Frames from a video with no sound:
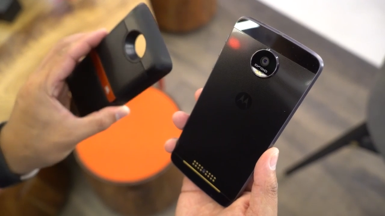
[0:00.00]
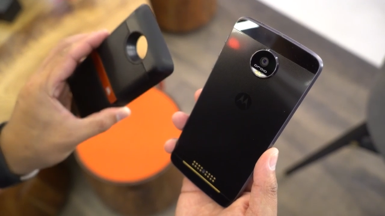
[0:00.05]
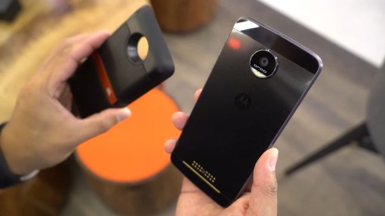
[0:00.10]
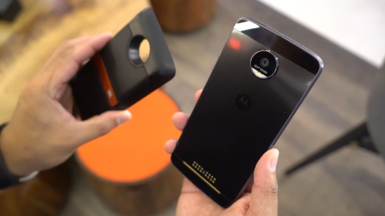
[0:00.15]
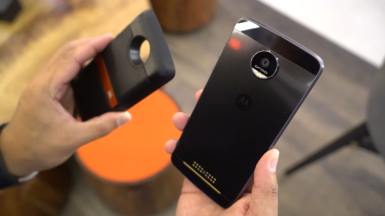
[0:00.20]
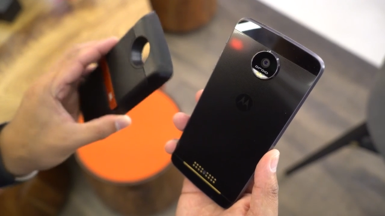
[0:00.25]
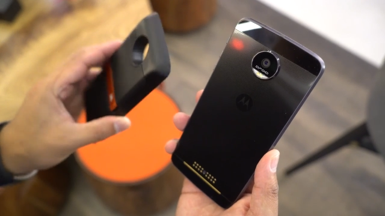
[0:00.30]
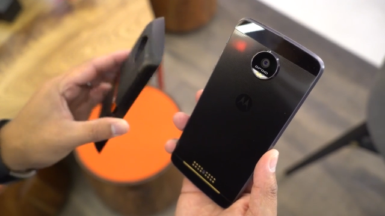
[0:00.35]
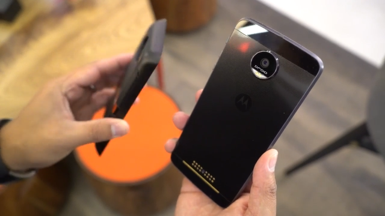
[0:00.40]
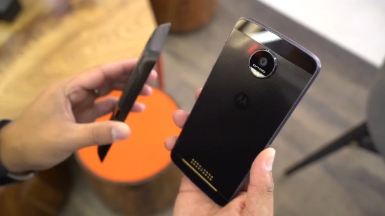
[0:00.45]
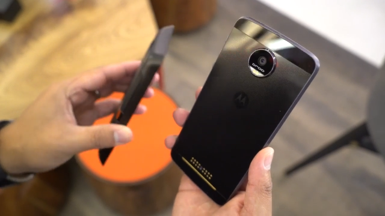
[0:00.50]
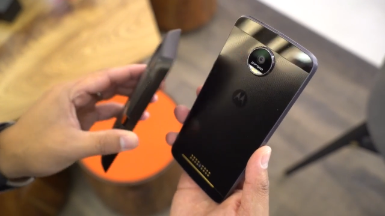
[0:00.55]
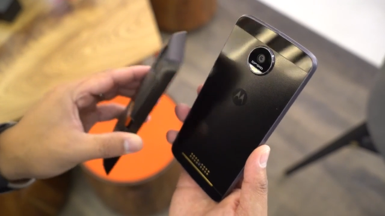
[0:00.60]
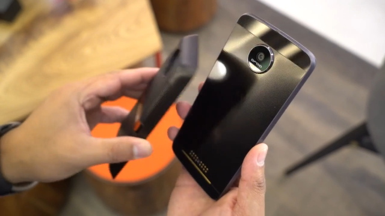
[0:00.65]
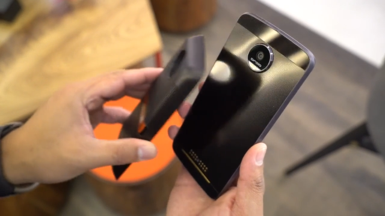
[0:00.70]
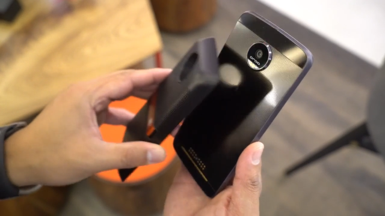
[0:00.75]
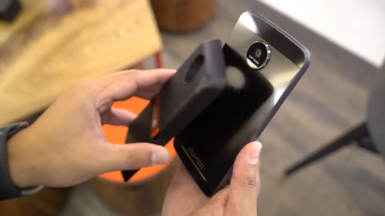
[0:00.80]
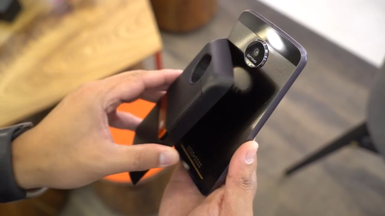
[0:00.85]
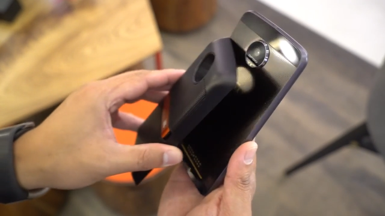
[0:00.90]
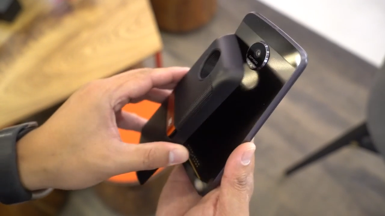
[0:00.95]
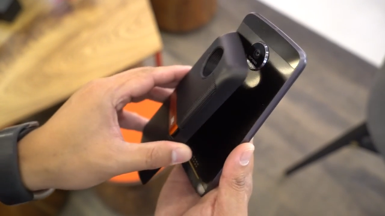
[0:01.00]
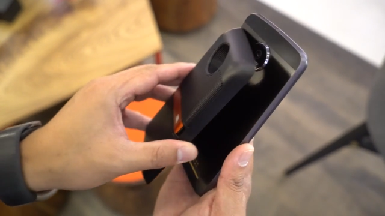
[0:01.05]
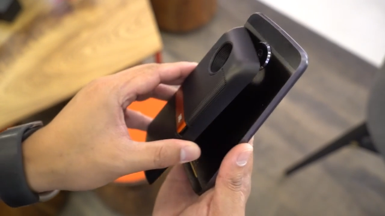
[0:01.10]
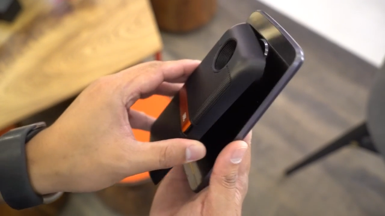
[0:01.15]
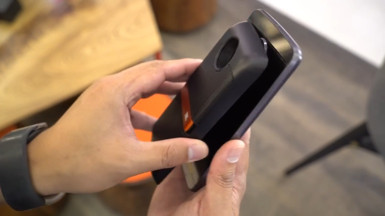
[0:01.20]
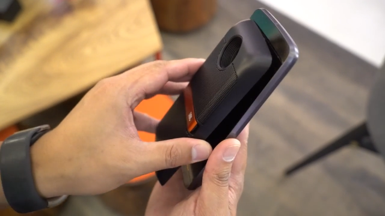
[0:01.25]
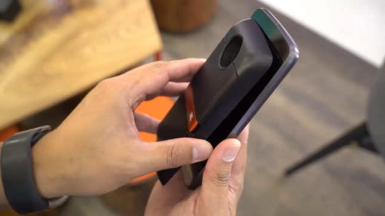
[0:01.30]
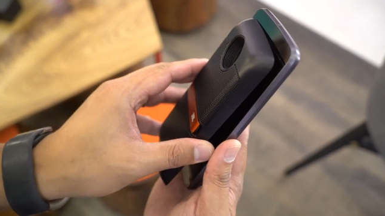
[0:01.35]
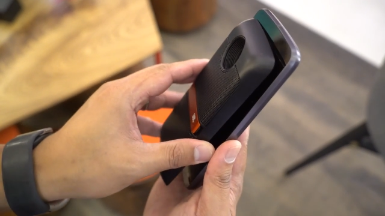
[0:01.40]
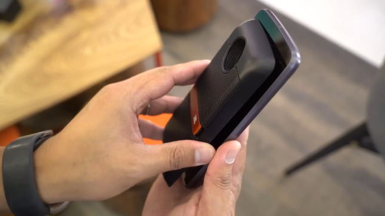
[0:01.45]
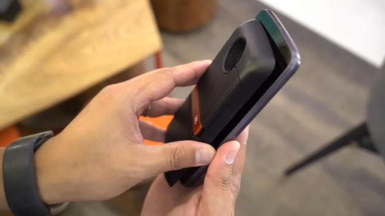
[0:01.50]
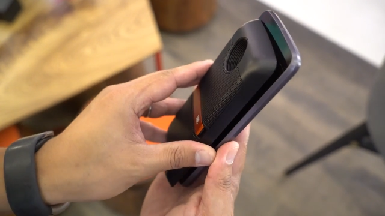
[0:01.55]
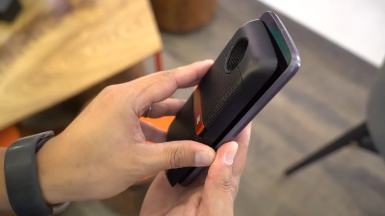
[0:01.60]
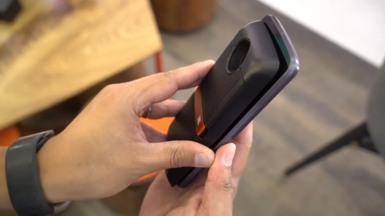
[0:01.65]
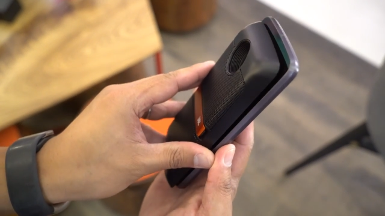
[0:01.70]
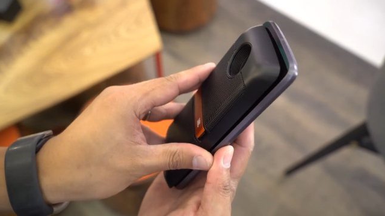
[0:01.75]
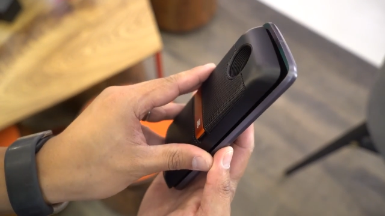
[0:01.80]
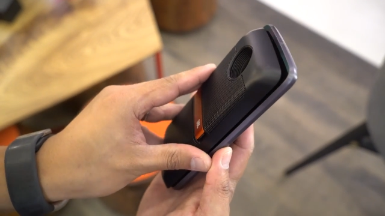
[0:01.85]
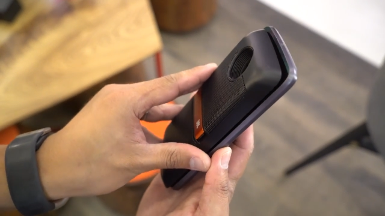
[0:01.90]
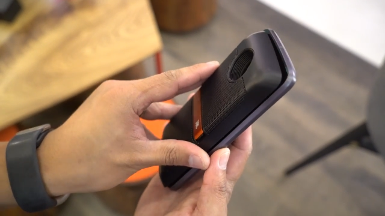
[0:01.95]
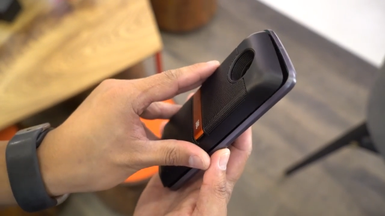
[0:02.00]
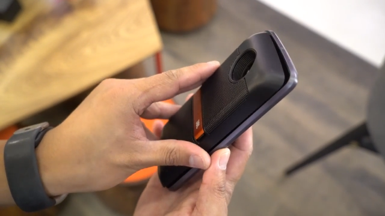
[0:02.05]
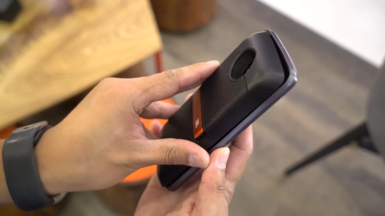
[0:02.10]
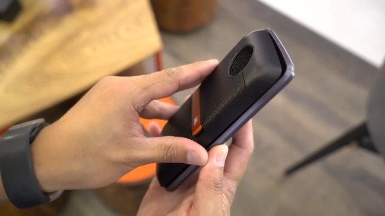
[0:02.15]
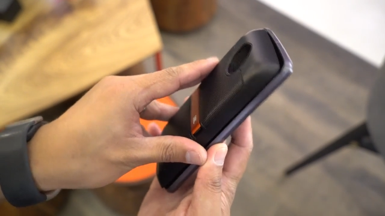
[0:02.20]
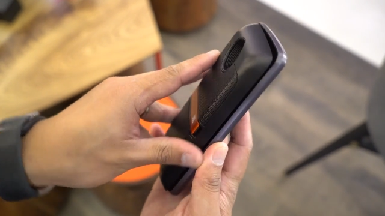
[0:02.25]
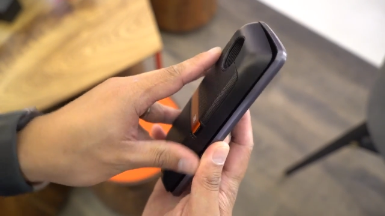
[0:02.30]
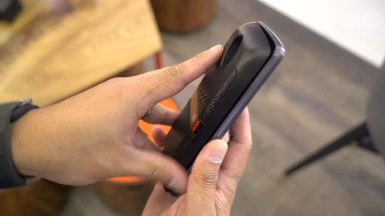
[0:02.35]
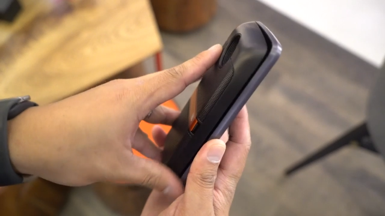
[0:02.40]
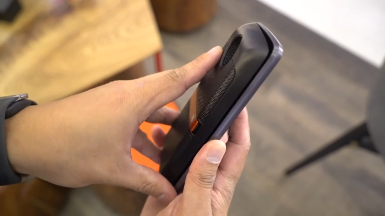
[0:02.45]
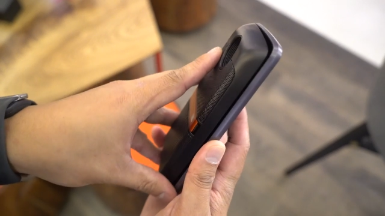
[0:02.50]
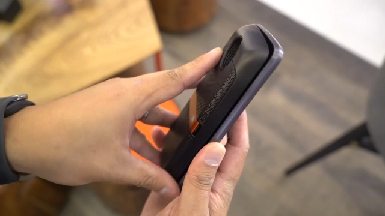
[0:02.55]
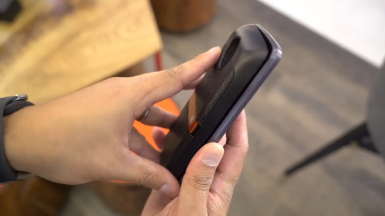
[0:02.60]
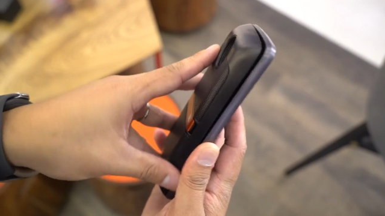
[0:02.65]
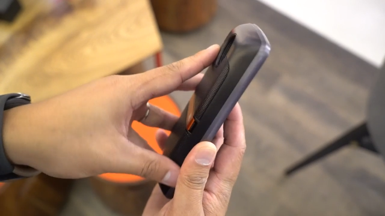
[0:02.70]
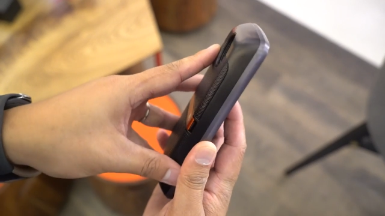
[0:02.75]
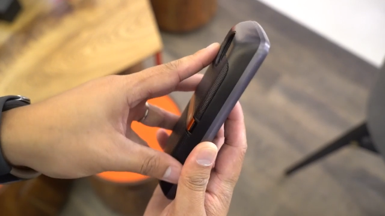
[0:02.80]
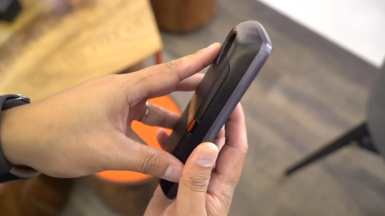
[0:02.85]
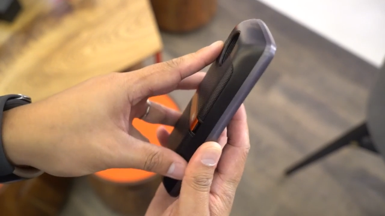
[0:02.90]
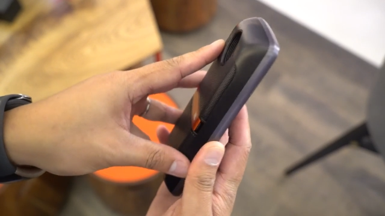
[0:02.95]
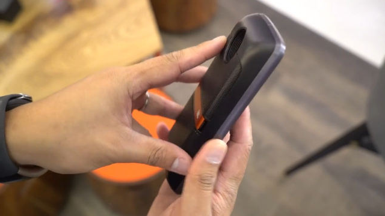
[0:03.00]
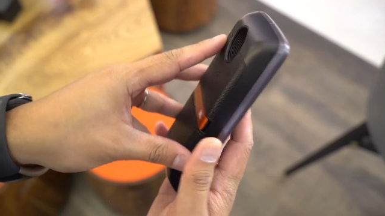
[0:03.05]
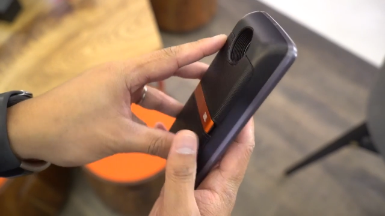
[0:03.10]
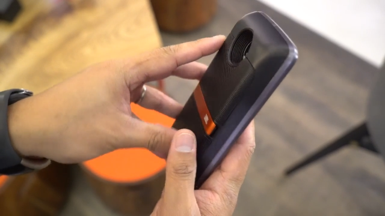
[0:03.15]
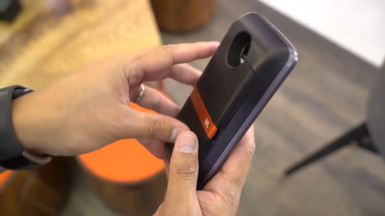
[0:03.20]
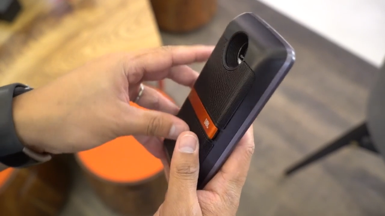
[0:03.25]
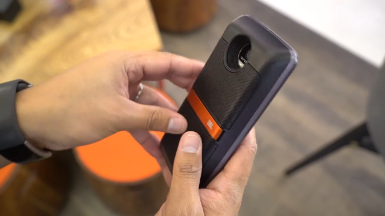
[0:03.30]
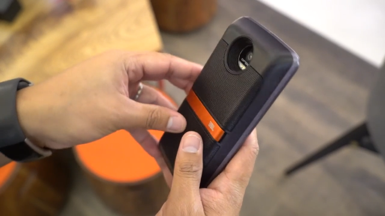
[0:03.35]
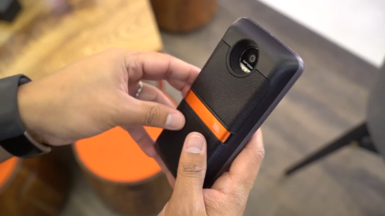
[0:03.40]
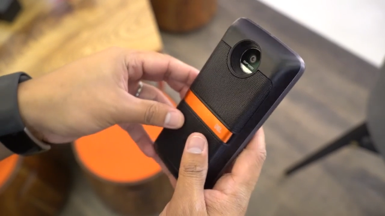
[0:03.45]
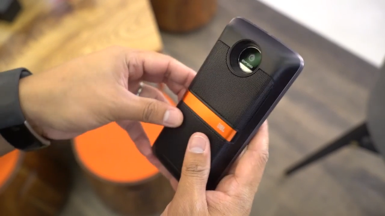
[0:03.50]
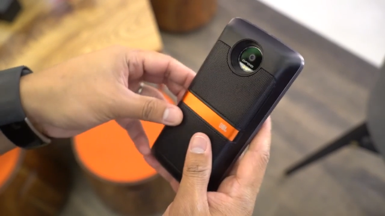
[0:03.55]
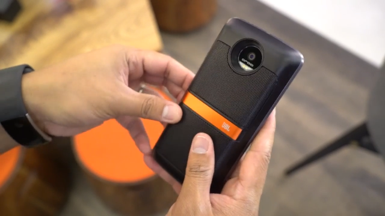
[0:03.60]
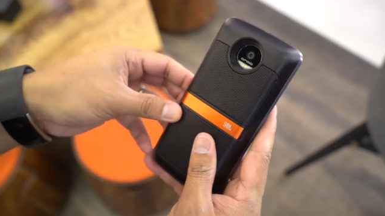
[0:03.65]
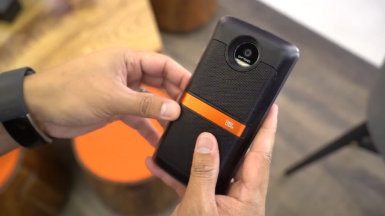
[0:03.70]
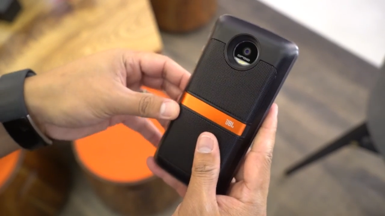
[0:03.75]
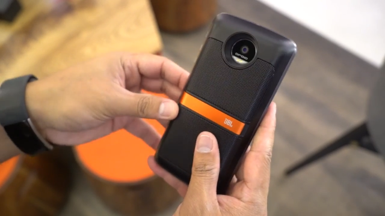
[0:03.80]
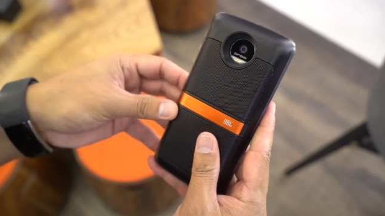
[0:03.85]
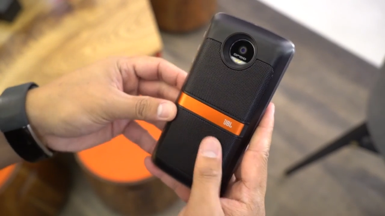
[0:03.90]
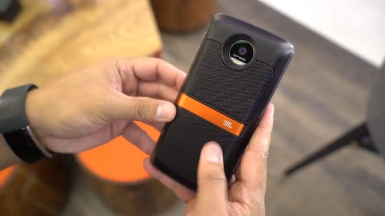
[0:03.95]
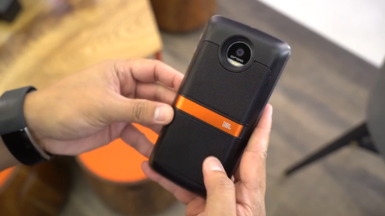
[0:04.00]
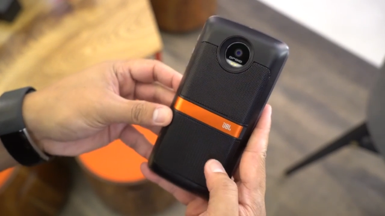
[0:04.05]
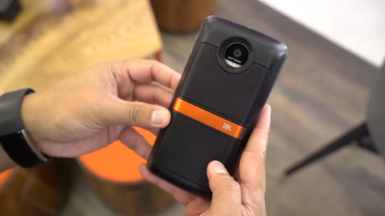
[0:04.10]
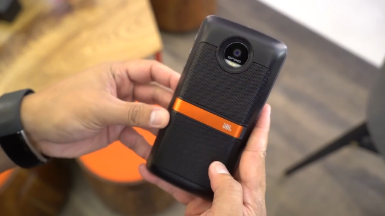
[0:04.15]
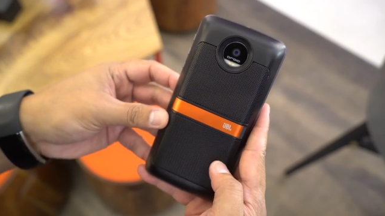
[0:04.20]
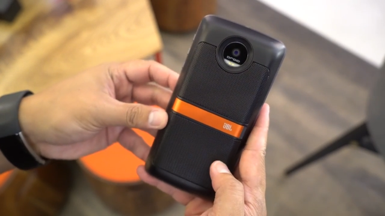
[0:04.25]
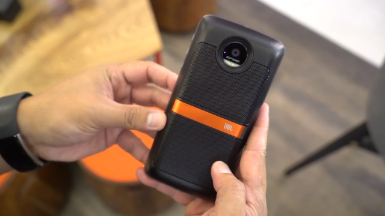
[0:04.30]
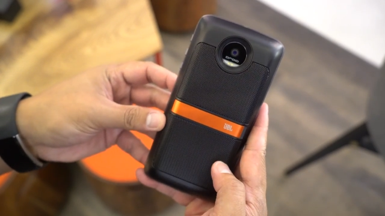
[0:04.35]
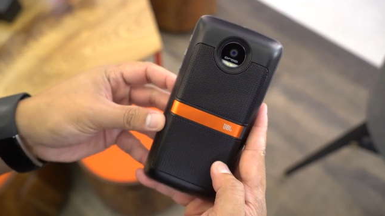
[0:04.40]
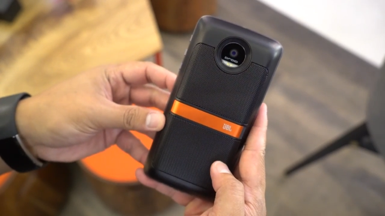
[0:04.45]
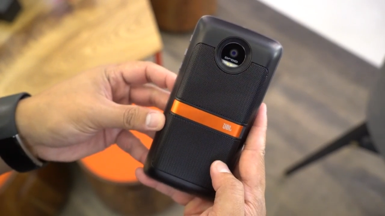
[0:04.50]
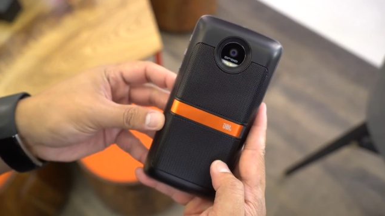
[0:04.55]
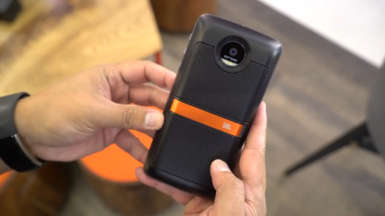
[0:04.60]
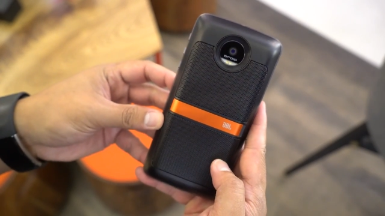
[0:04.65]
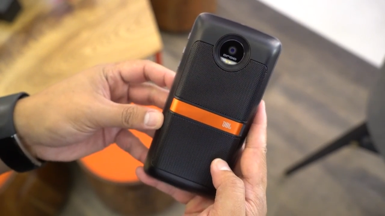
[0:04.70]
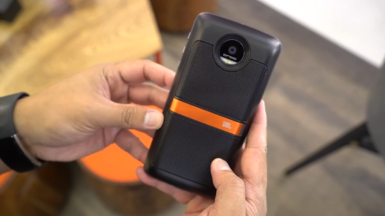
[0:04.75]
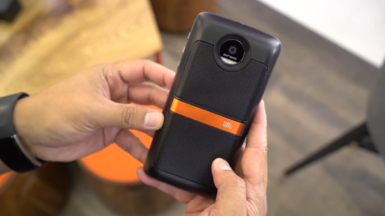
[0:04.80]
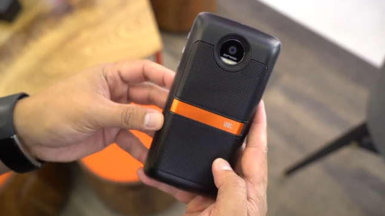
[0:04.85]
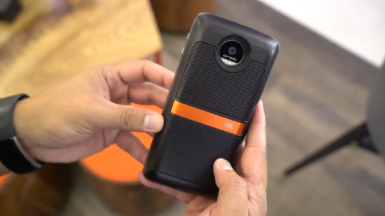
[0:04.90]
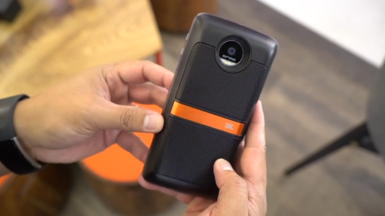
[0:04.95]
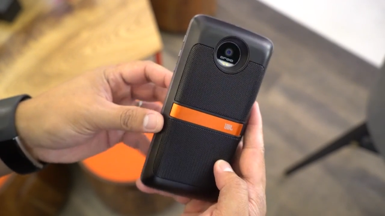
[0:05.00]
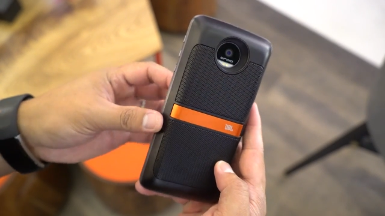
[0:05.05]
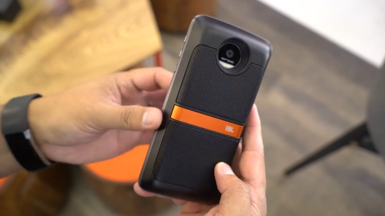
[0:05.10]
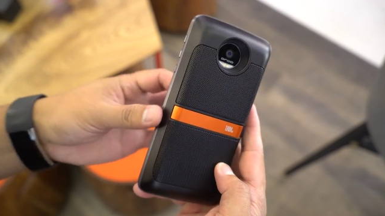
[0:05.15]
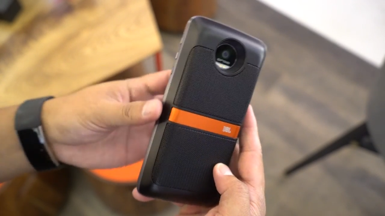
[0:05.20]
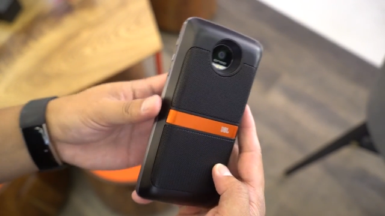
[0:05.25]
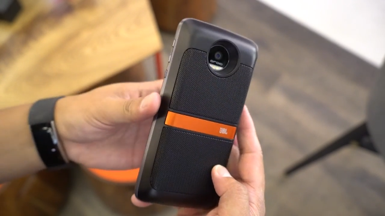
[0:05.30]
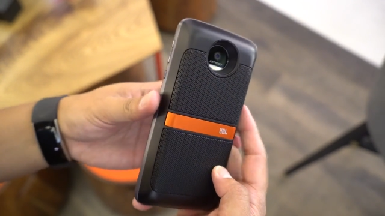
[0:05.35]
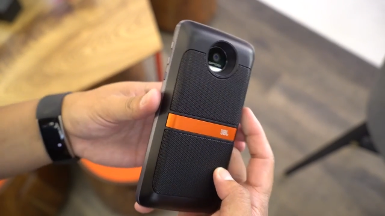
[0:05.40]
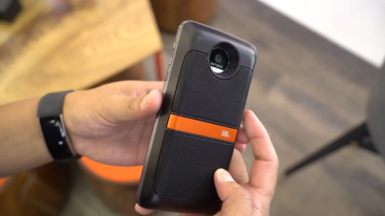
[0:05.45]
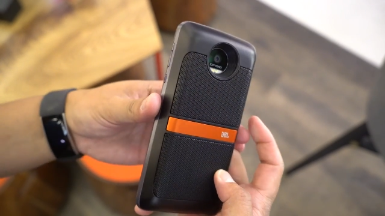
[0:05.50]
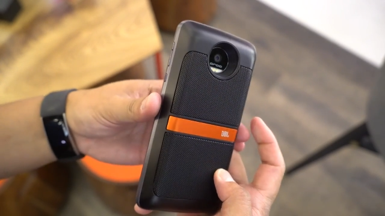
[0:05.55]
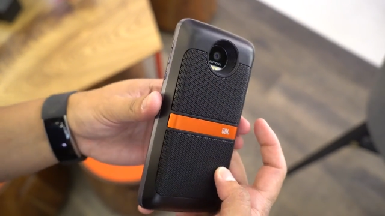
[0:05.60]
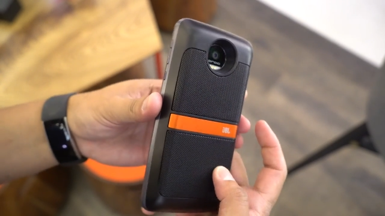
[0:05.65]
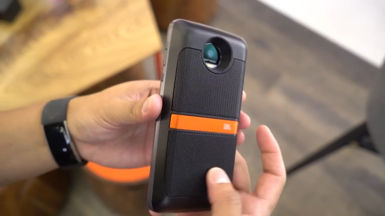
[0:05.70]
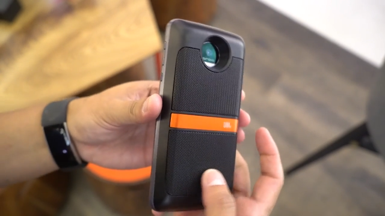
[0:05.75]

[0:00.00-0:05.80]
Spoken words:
(no speaker visible)